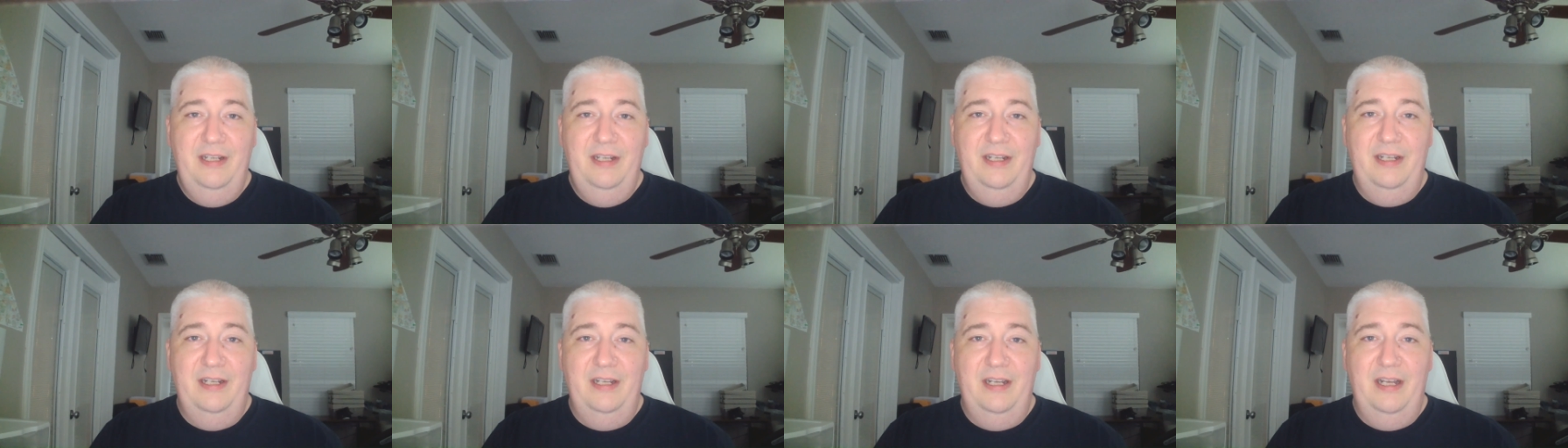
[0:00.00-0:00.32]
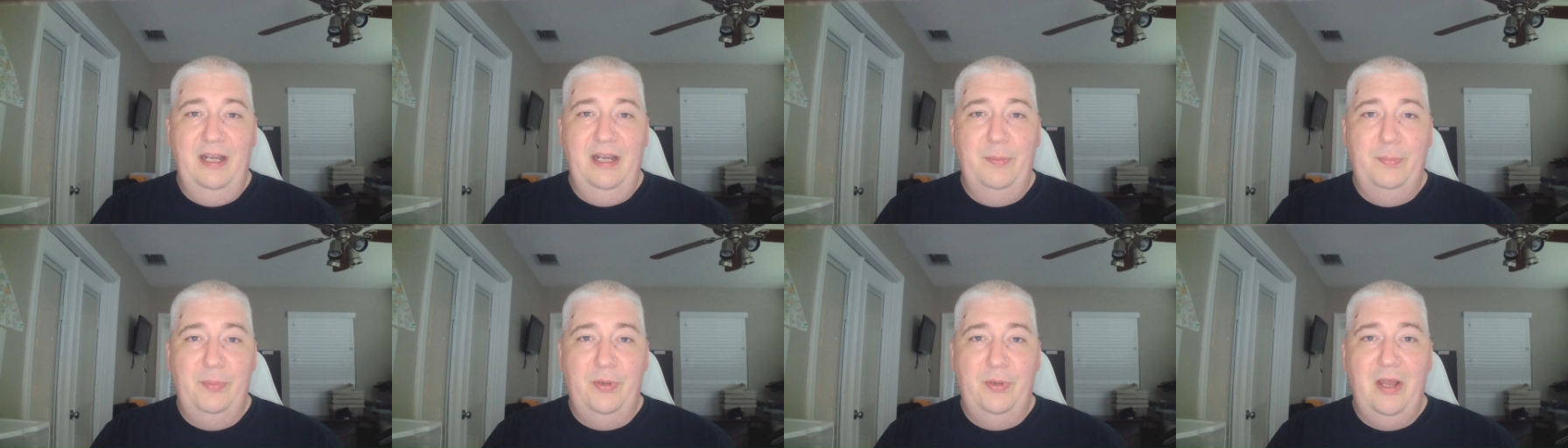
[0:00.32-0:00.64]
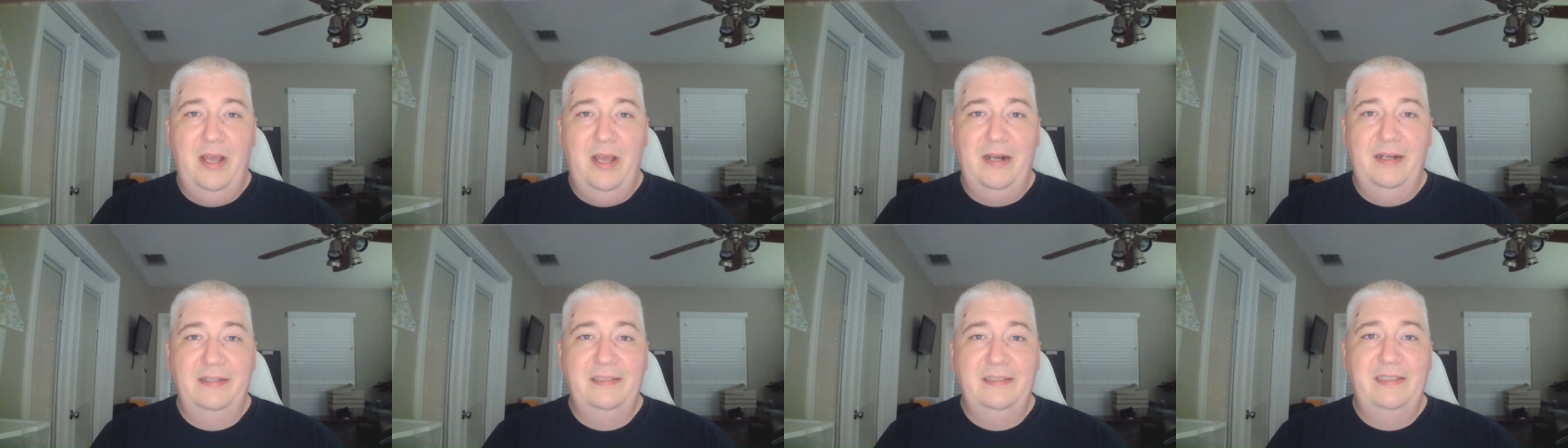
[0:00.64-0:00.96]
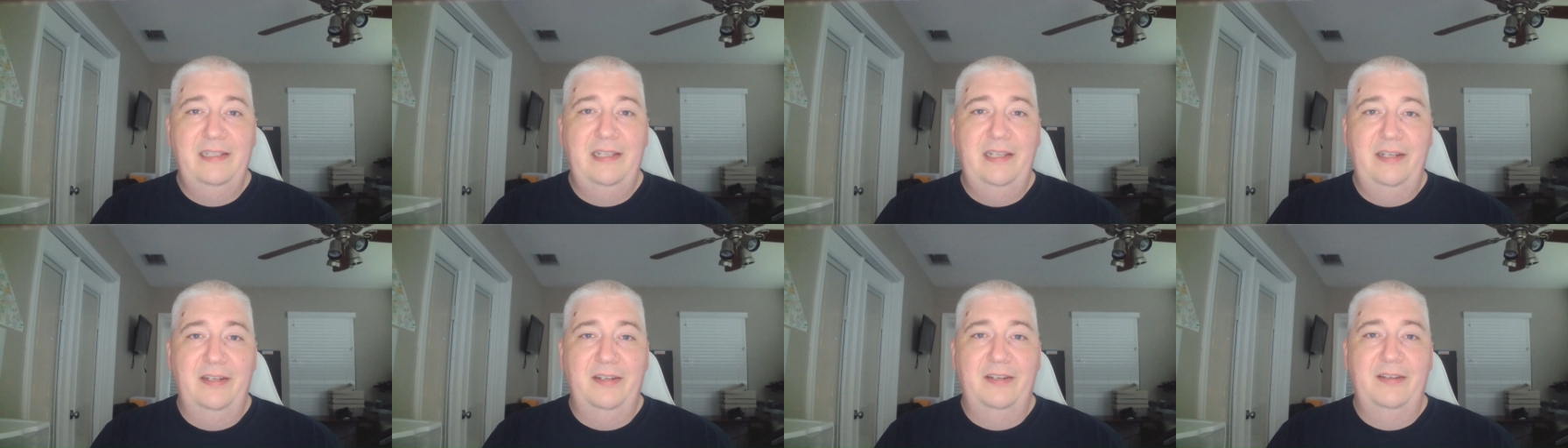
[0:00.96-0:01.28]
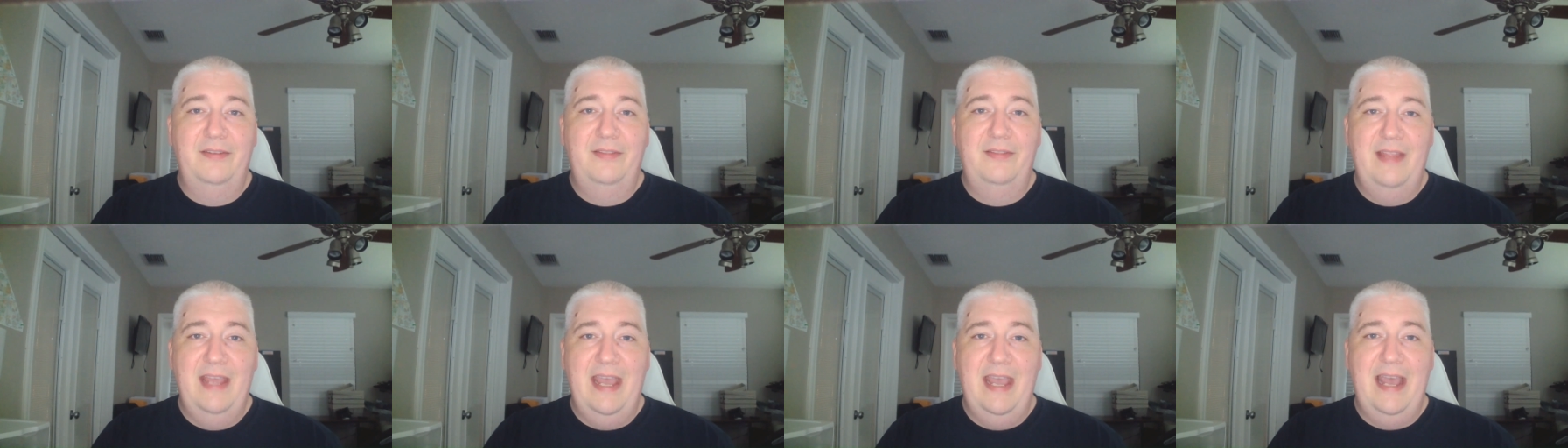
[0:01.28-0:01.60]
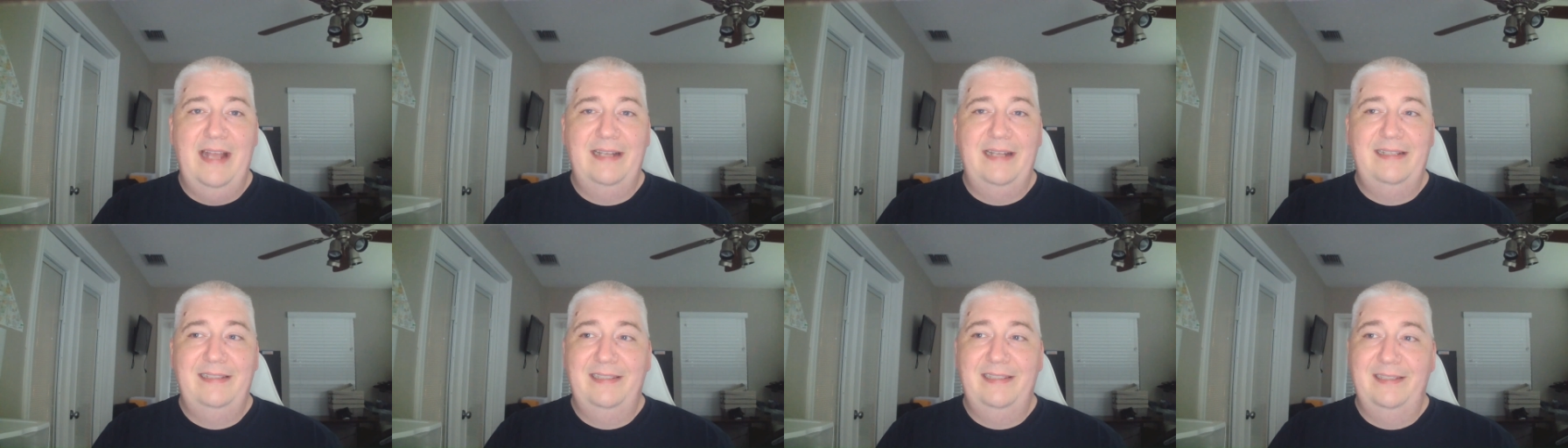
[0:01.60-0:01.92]
uh, a product here
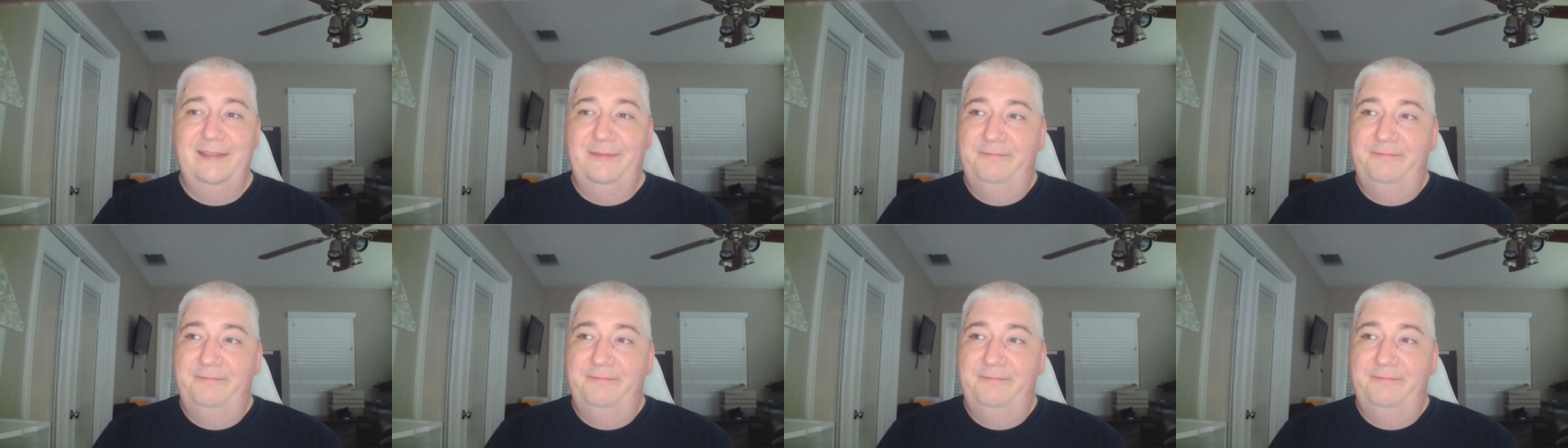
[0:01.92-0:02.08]
that